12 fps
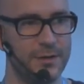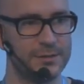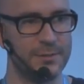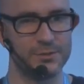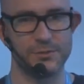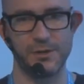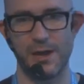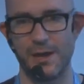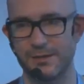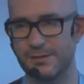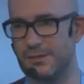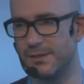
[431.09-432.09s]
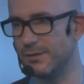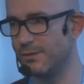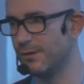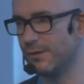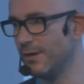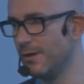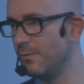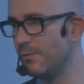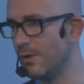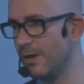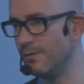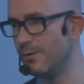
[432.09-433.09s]
Samsung Galaxy or
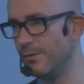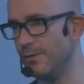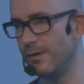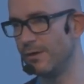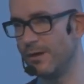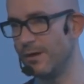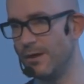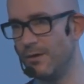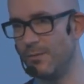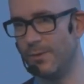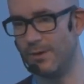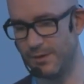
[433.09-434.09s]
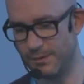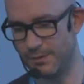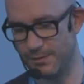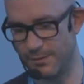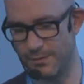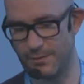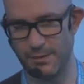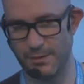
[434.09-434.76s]
whatever other uh, operating uh,